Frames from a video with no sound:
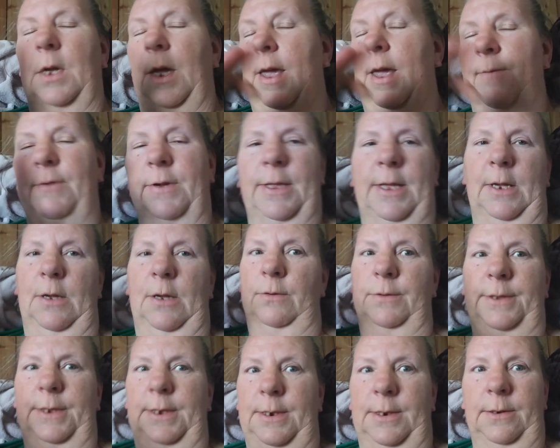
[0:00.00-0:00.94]
Everything
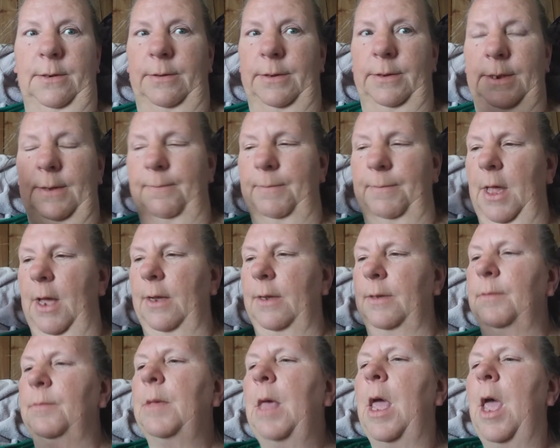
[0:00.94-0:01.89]
goes into a Ziploc.
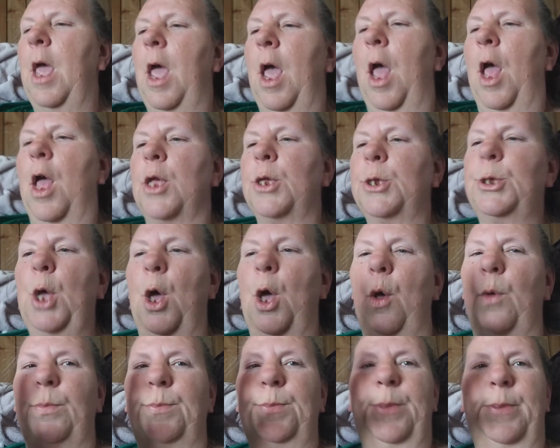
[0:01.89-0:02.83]

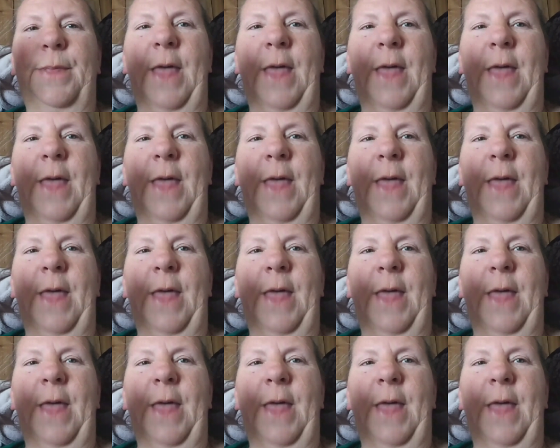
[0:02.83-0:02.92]
So